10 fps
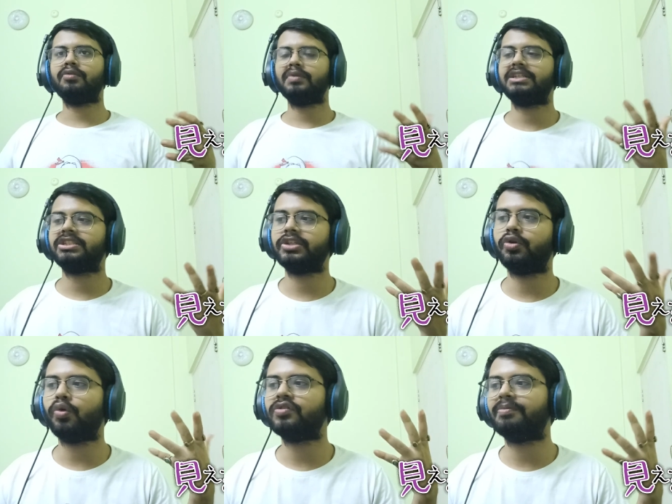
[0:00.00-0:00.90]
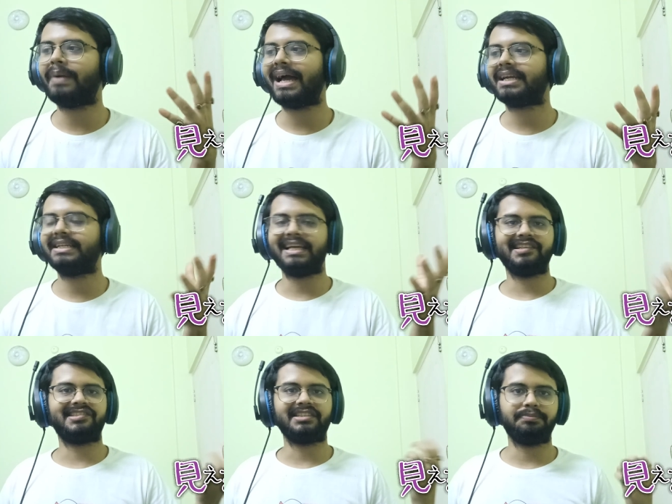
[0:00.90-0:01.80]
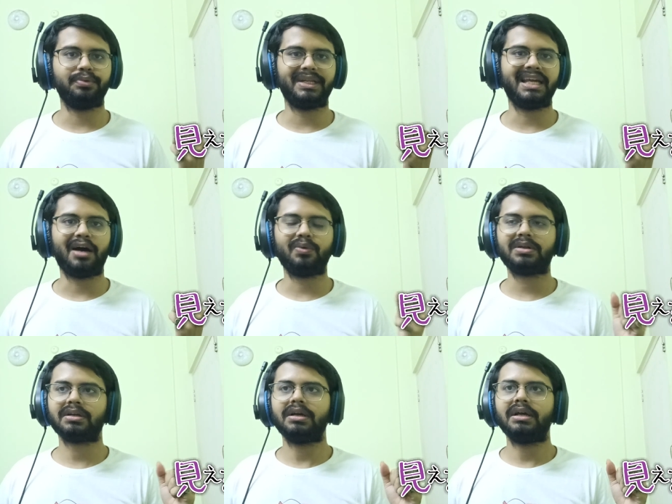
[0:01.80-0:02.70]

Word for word: you know, when she goes back, takes the pudding out